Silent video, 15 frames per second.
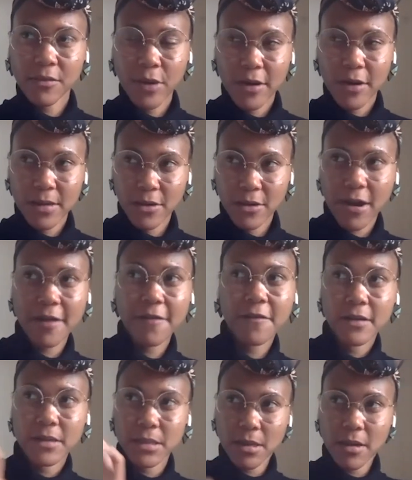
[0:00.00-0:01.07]
where the
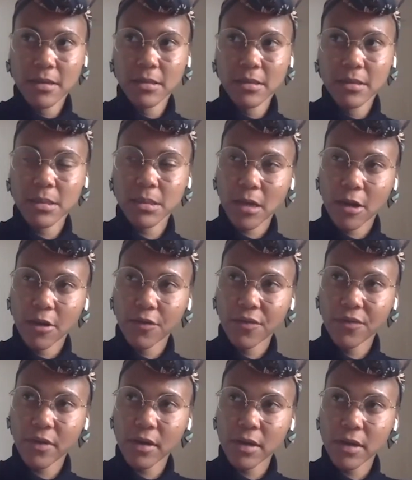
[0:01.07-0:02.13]
graphic design stuff
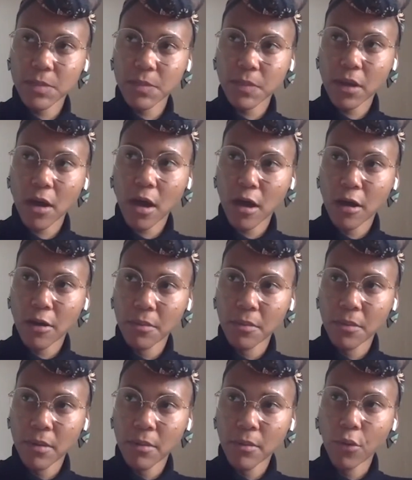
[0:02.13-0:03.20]
has
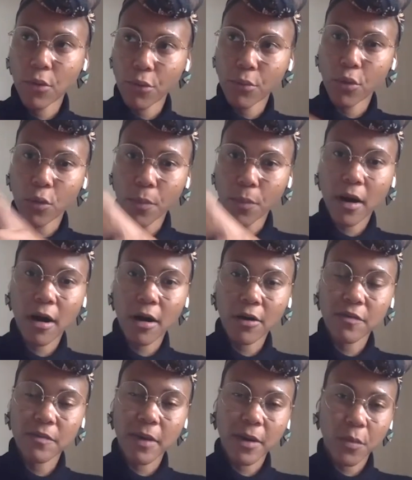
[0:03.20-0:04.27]
become more and more part
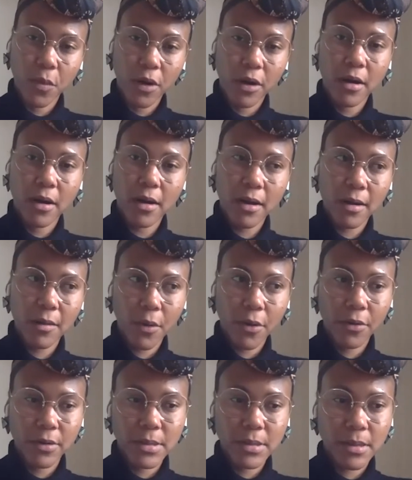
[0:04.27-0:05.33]
of my work,
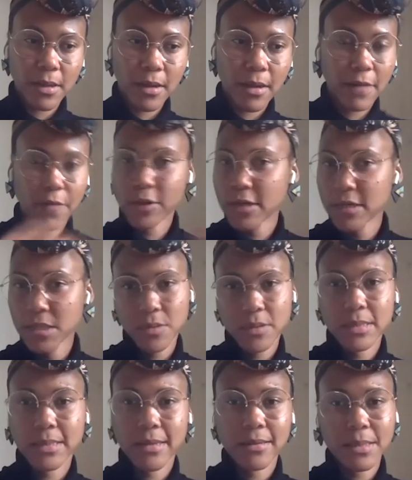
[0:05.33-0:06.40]
whereas I kind of went into
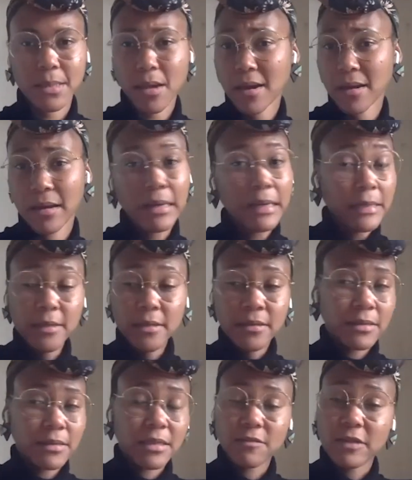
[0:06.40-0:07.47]
a set design
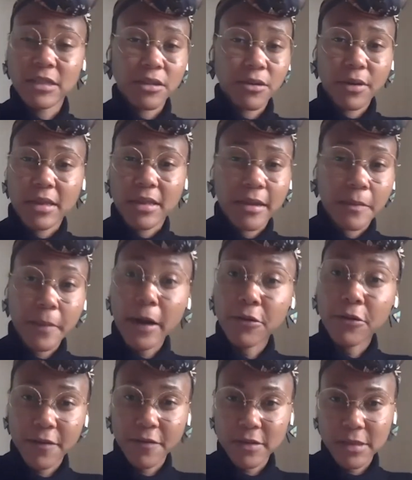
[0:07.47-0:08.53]
didn't really know anything about
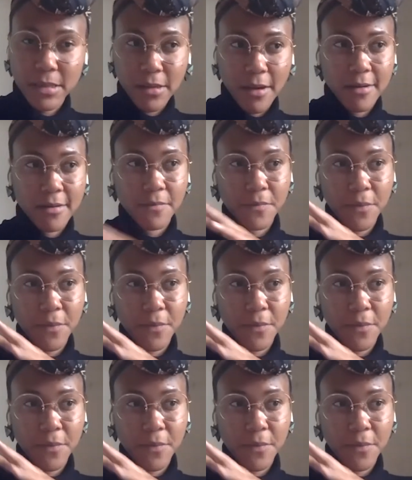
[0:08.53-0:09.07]
graphic design,